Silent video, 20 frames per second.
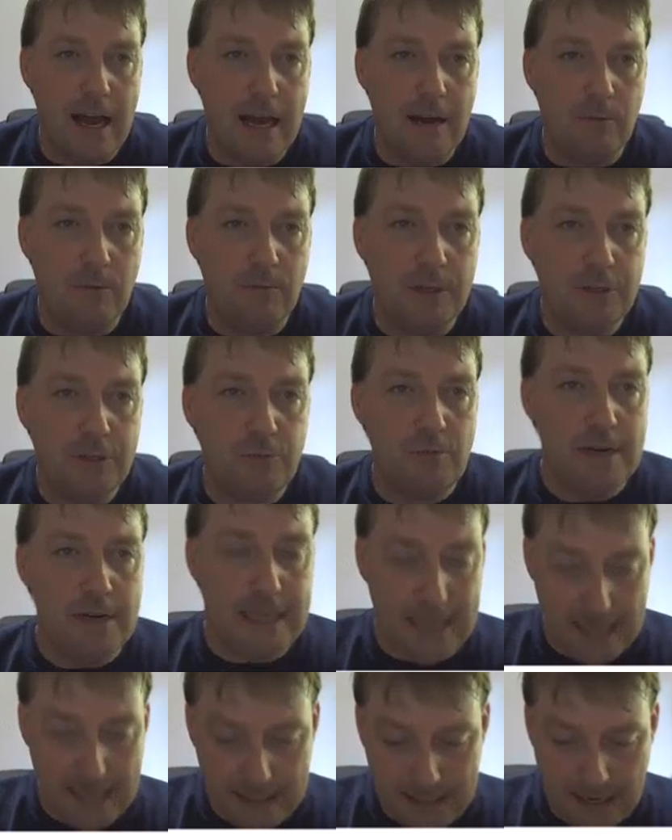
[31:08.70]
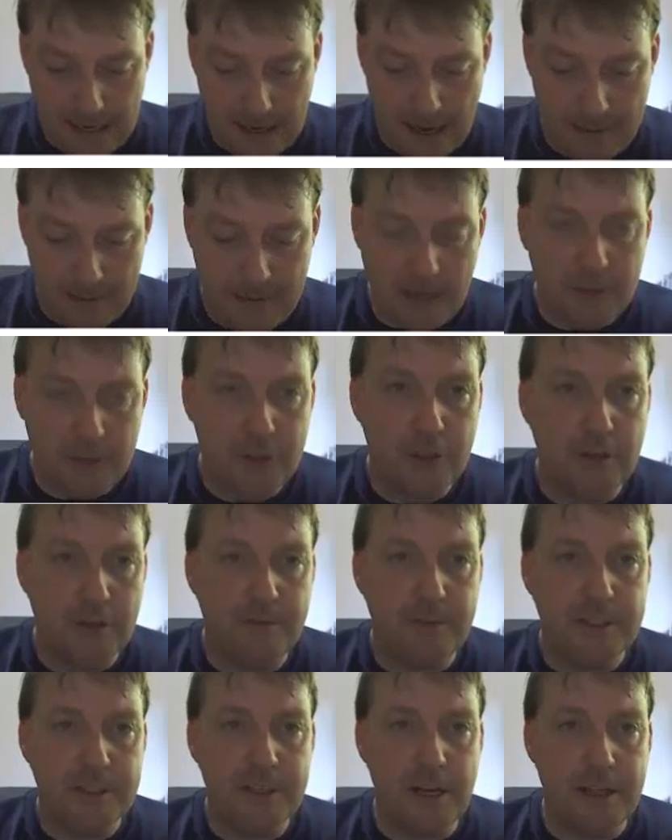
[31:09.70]
Which one is it? I'm not sure if
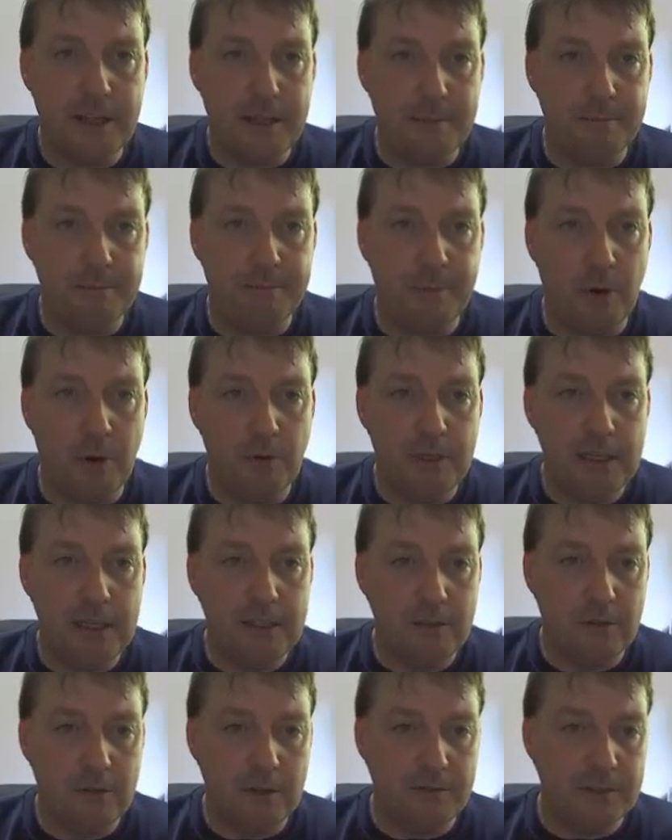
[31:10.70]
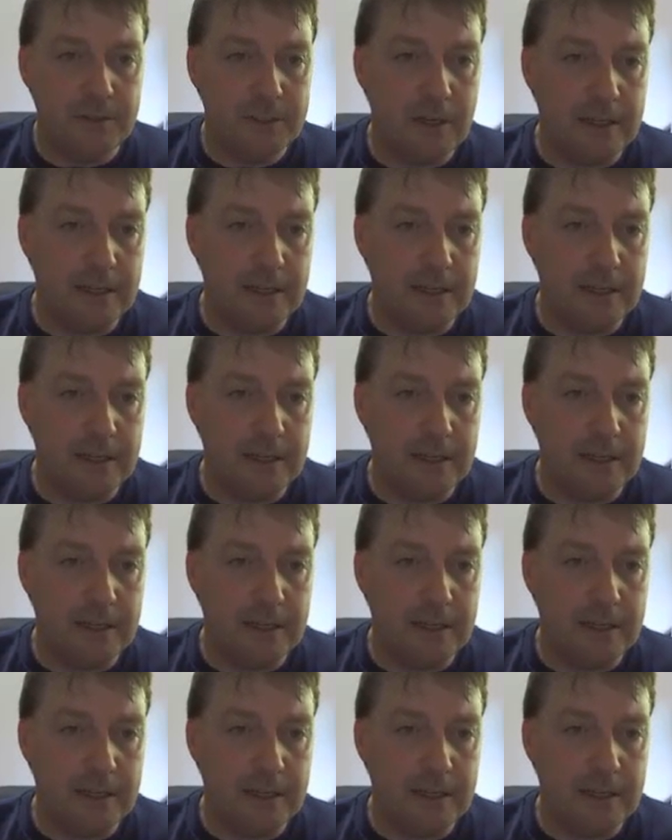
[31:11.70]
it's on the bonus or if it's,